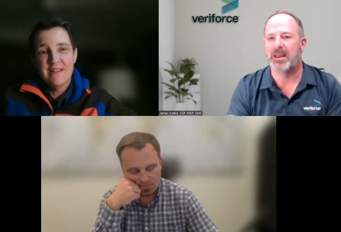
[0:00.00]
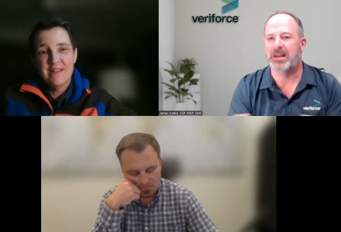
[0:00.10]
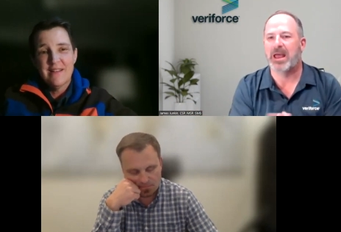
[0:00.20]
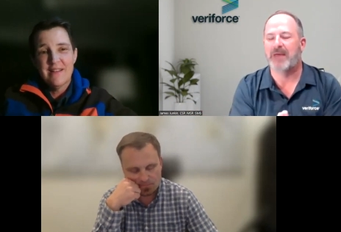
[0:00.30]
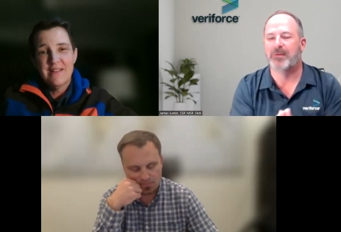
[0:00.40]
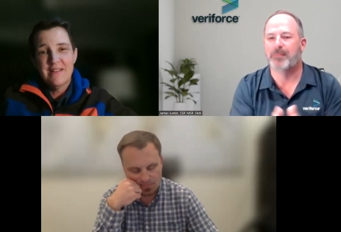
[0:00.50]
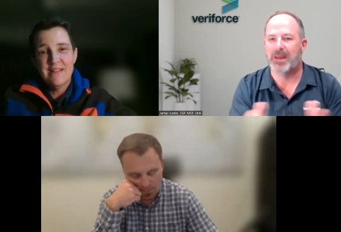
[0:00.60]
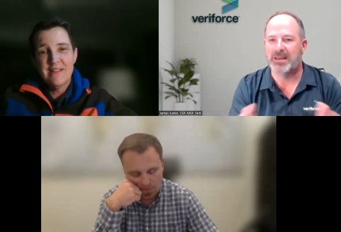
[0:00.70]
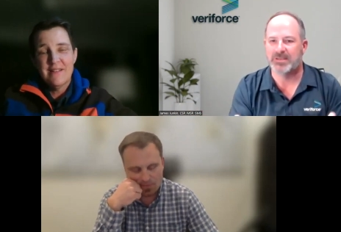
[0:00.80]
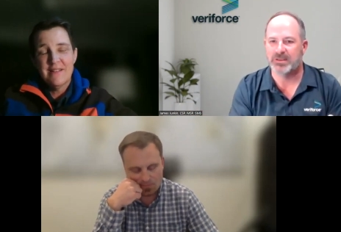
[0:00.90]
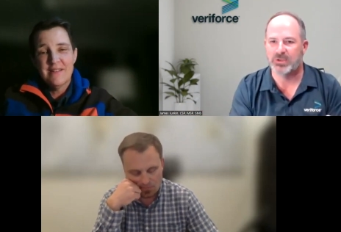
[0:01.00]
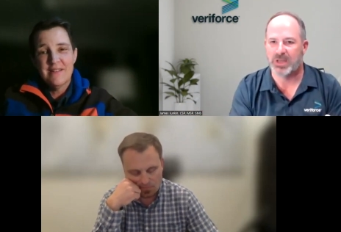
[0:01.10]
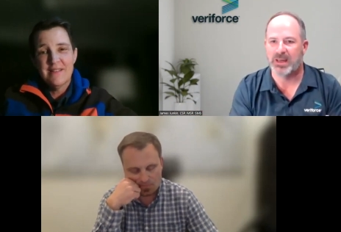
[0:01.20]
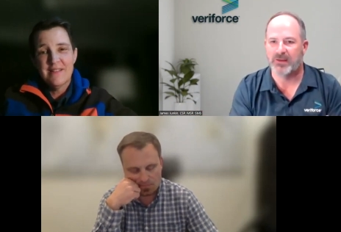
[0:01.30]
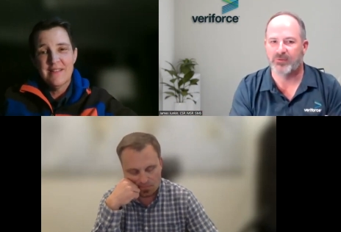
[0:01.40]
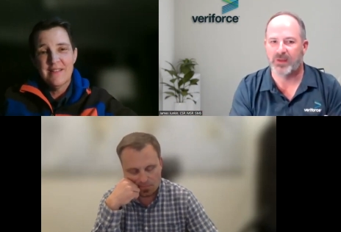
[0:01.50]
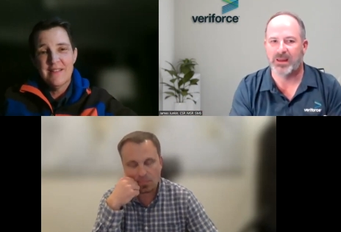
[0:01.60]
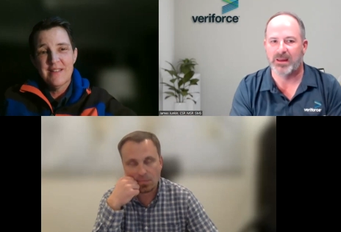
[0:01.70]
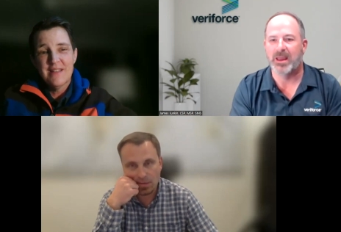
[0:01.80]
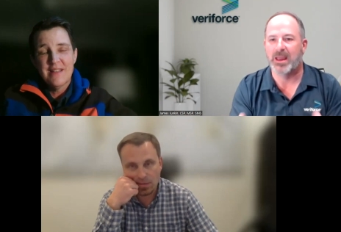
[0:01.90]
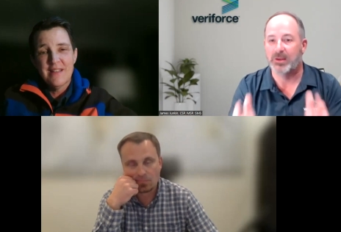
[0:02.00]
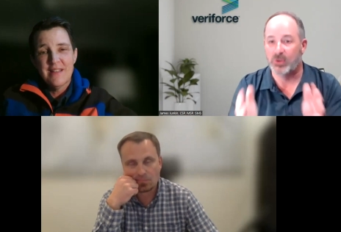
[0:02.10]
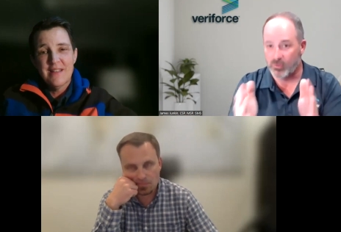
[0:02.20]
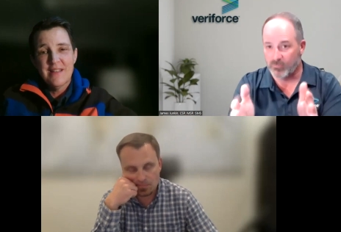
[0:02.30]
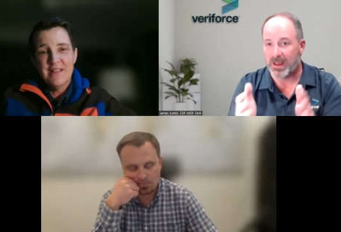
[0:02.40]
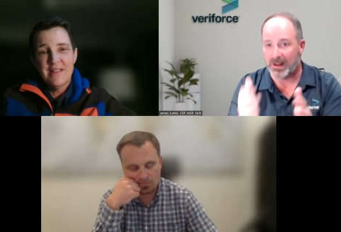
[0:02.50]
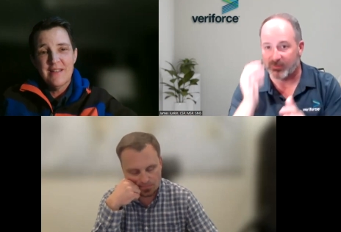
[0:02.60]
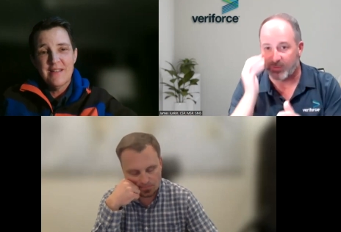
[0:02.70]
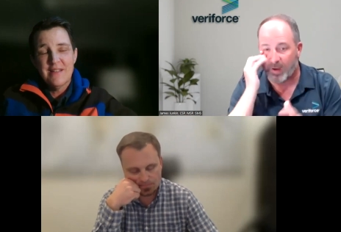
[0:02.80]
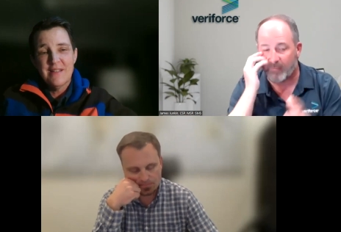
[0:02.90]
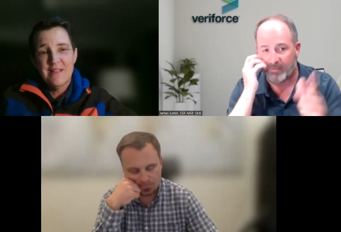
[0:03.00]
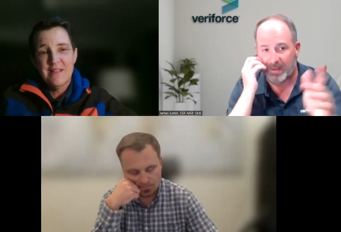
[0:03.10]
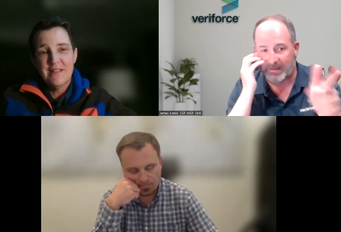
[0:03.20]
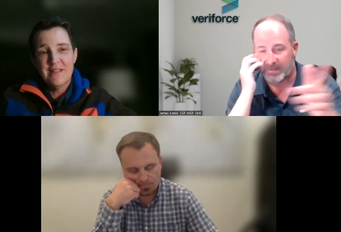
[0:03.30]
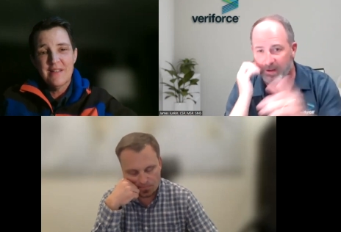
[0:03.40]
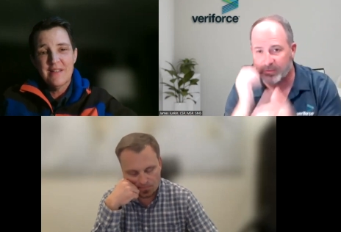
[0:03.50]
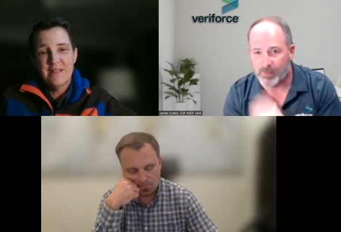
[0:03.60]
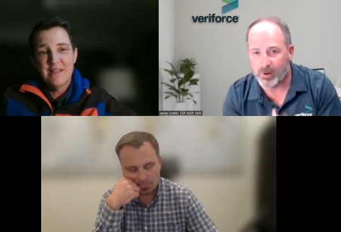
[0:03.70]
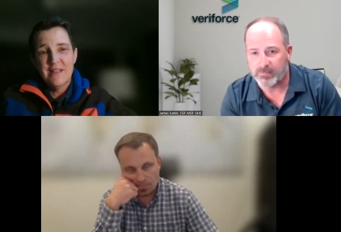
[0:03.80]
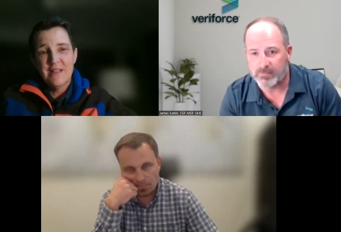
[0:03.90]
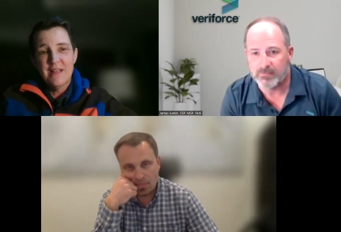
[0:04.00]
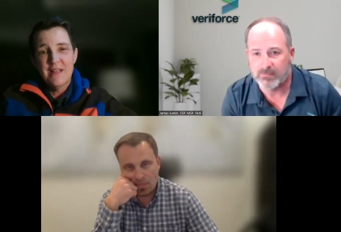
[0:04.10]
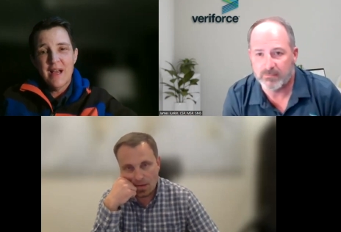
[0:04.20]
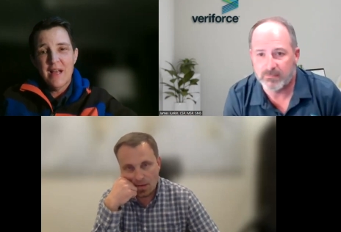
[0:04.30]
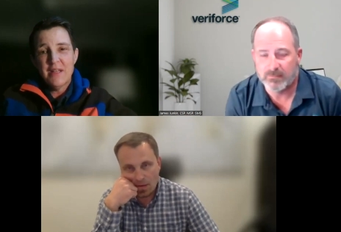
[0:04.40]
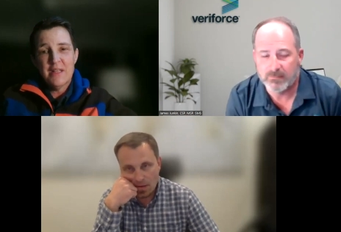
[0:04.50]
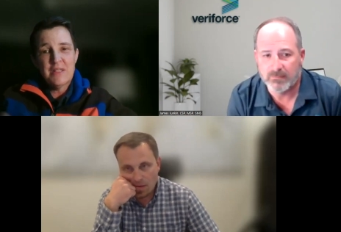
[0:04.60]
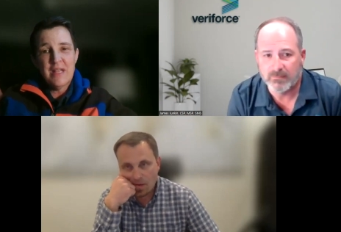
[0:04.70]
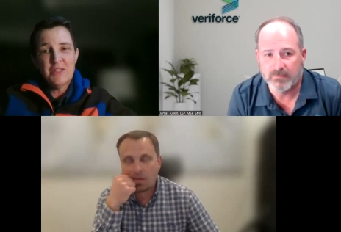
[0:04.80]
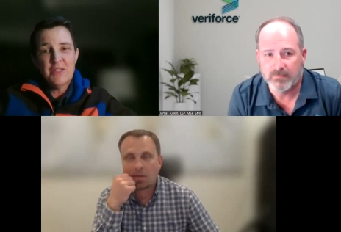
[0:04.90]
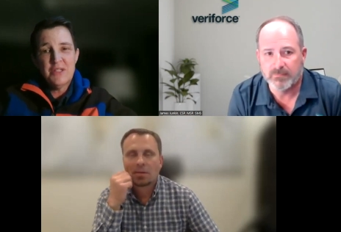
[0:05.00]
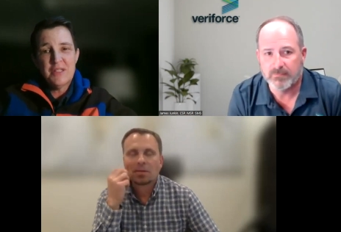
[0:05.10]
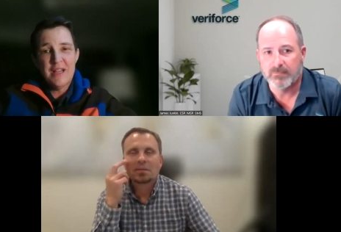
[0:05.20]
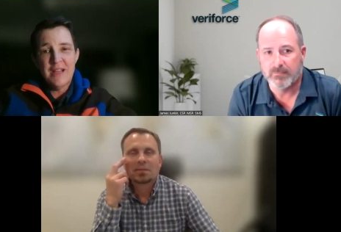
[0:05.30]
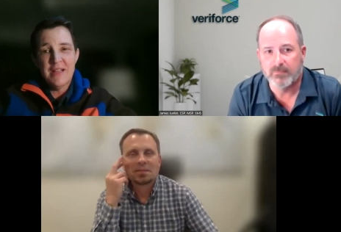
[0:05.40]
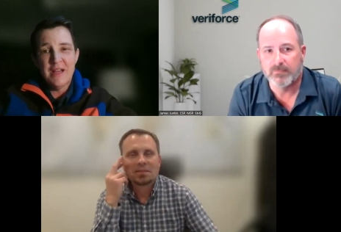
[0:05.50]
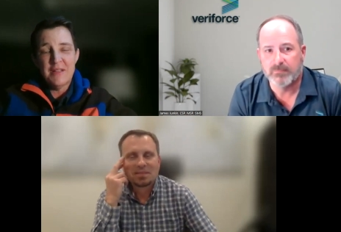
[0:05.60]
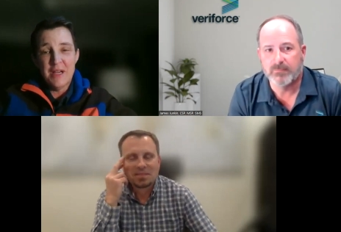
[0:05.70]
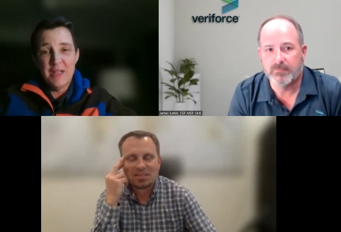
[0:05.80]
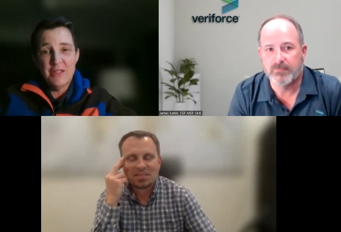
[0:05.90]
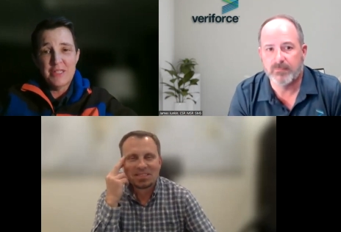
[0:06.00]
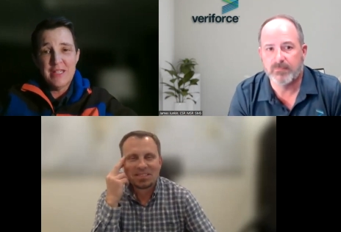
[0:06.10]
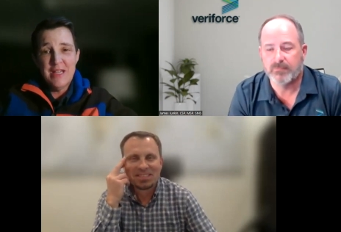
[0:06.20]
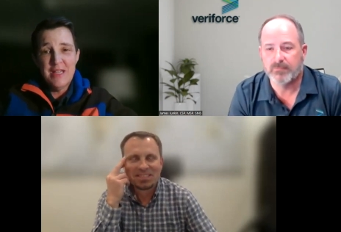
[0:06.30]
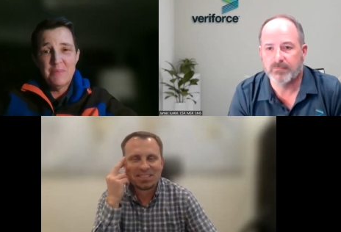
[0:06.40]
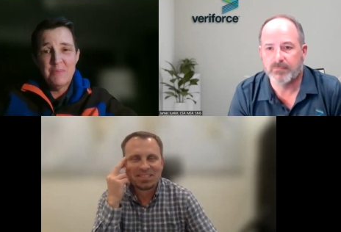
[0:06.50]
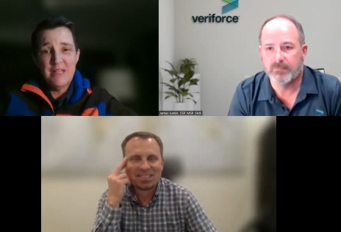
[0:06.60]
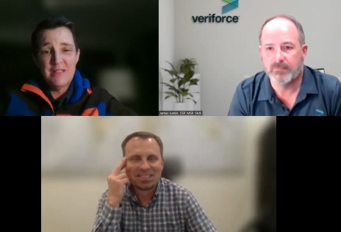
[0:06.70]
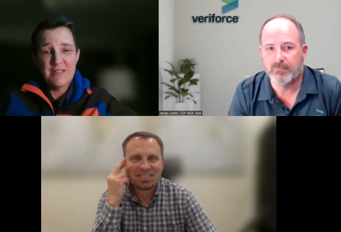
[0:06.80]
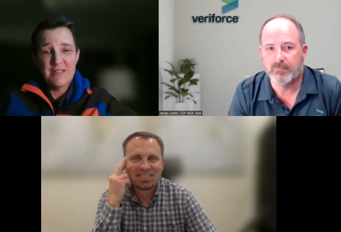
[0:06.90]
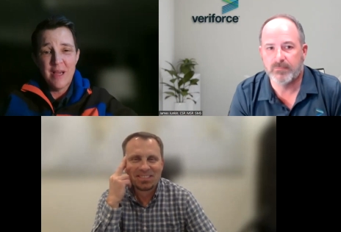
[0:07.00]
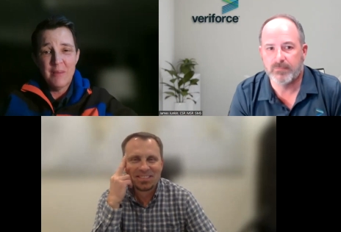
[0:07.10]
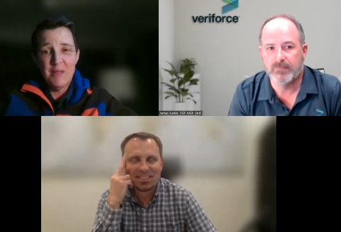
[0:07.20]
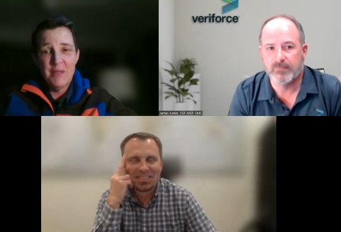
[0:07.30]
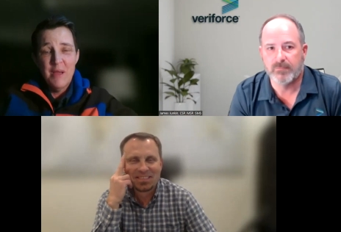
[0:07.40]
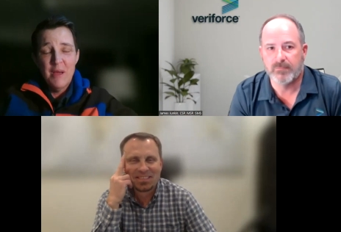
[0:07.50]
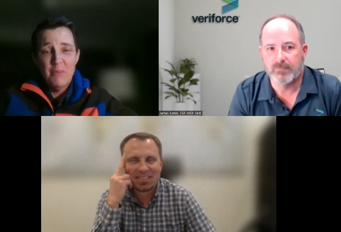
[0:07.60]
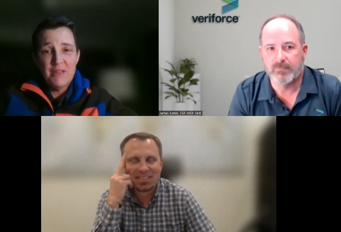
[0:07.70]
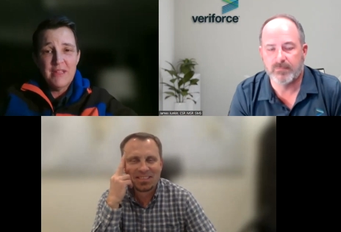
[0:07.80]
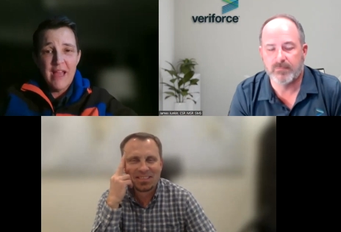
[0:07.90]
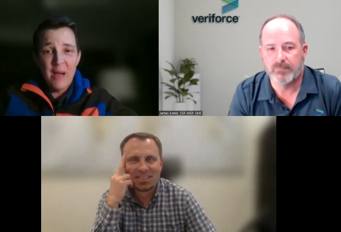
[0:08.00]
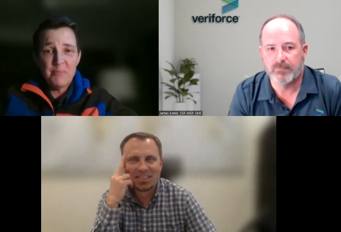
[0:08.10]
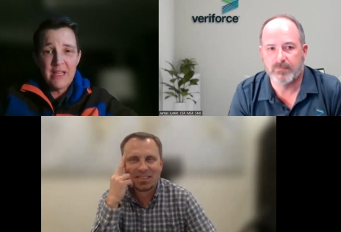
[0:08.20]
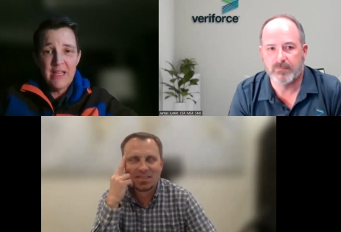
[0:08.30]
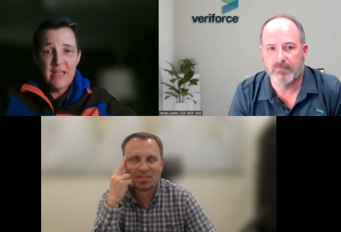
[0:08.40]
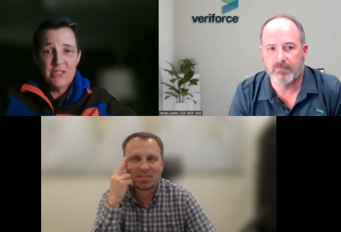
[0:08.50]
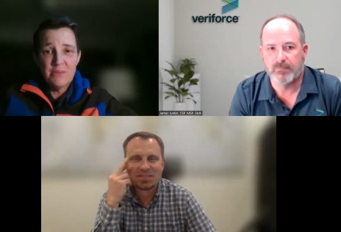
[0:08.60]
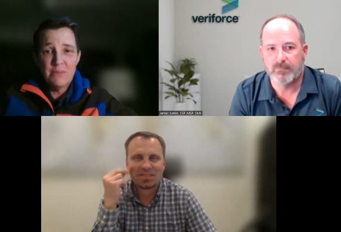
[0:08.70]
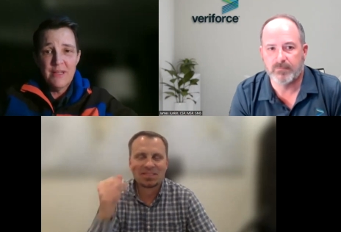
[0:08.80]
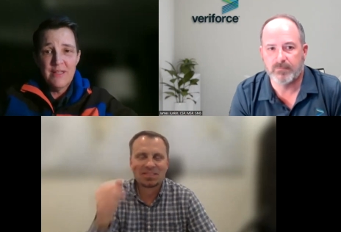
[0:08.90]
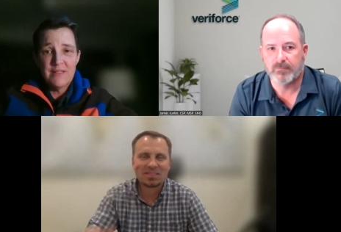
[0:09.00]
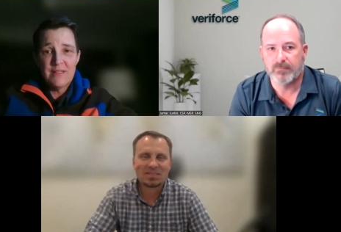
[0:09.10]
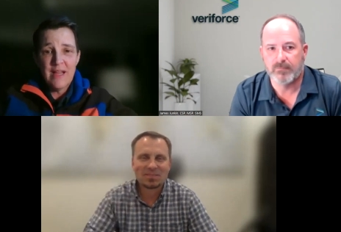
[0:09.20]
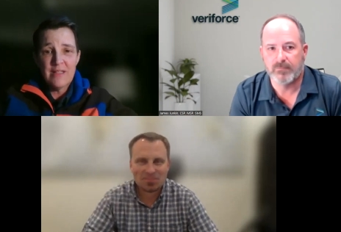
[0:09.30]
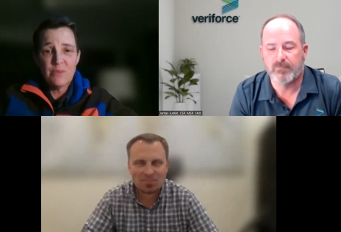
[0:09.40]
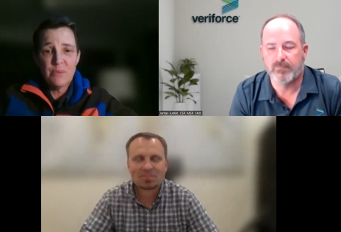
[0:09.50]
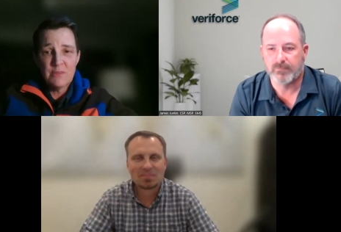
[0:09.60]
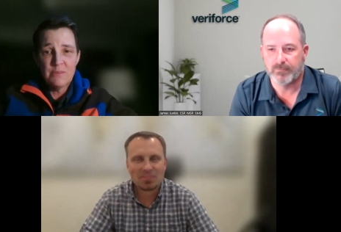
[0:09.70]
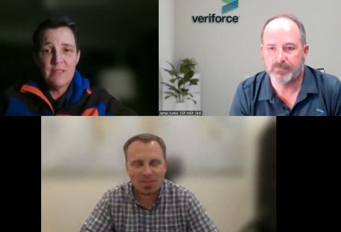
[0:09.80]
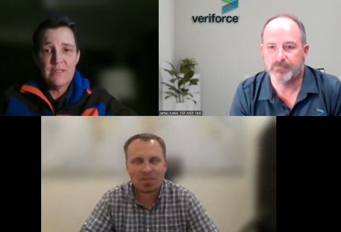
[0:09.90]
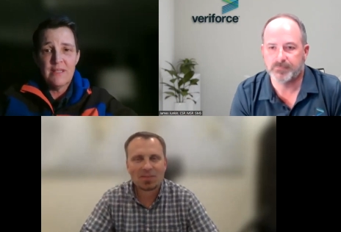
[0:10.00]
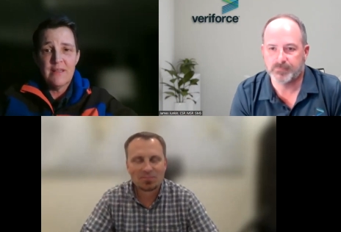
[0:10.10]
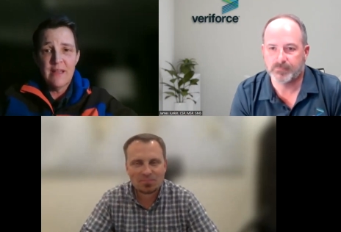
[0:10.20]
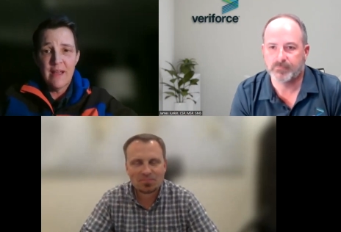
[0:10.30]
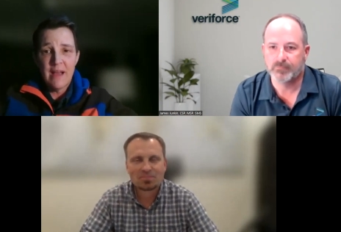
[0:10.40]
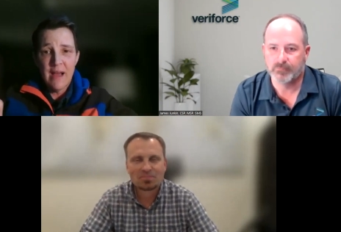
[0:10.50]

Speaker 1: and have a mm. basic JSA. And you've kind yeah. of solved for that, Dr. Martin. Uh, that that's just
Speaker 2: uh, uh, the understanding piece, Simon, but the application piece. That's what's missing. The